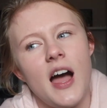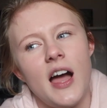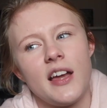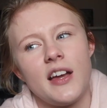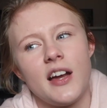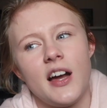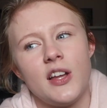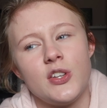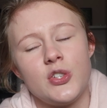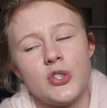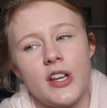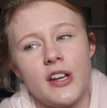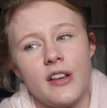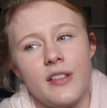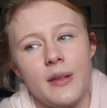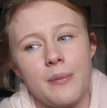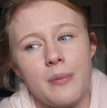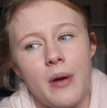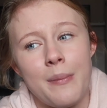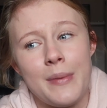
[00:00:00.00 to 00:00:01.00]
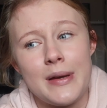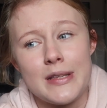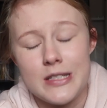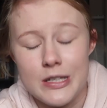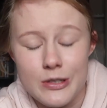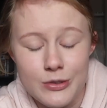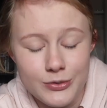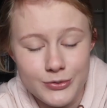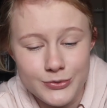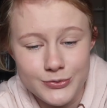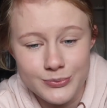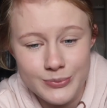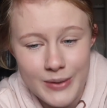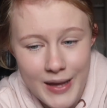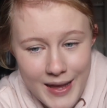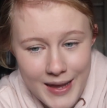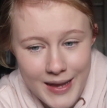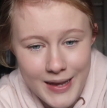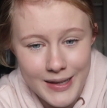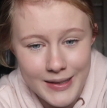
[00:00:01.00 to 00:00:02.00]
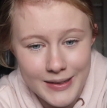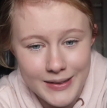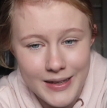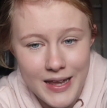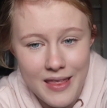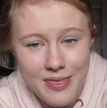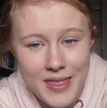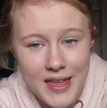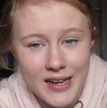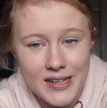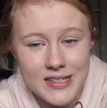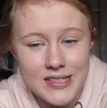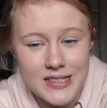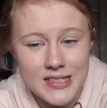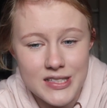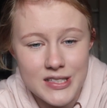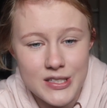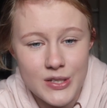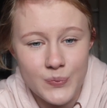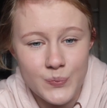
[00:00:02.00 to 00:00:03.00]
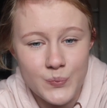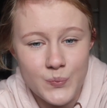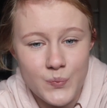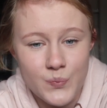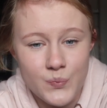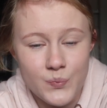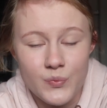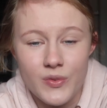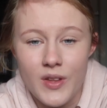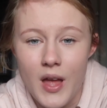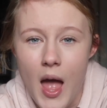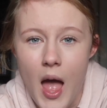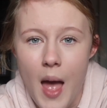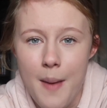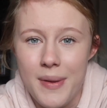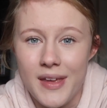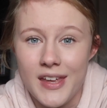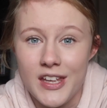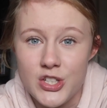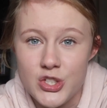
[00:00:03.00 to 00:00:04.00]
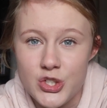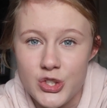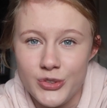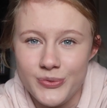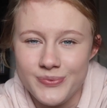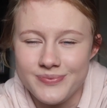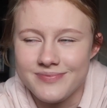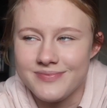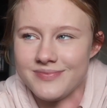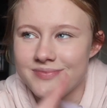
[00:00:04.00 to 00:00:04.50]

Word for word: I can't do anything by myself, and that is a big issue.